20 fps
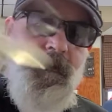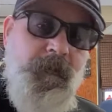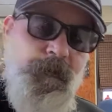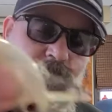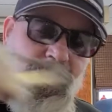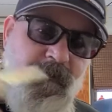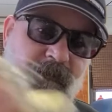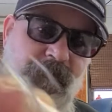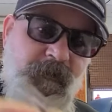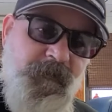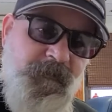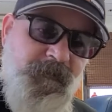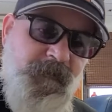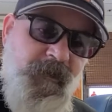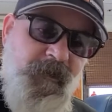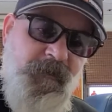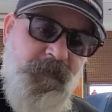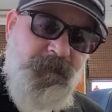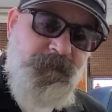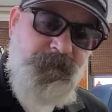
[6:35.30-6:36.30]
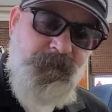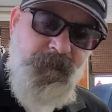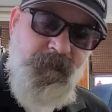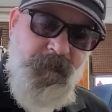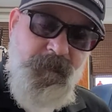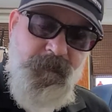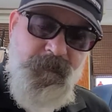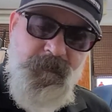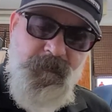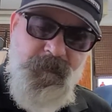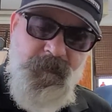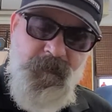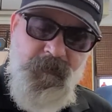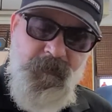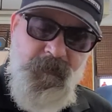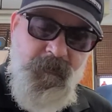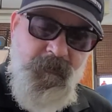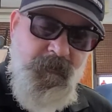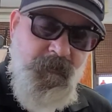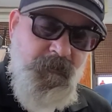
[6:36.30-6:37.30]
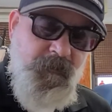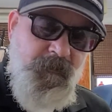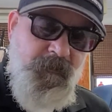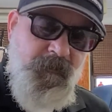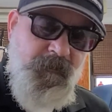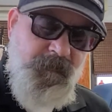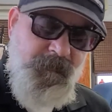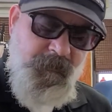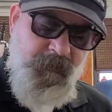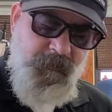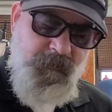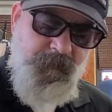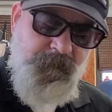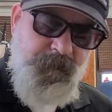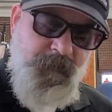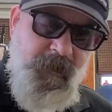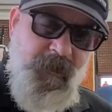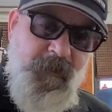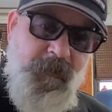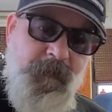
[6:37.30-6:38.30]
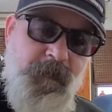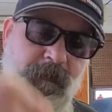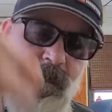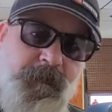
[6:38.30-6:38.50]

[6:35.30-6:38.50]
It does have, let's hear the rattle,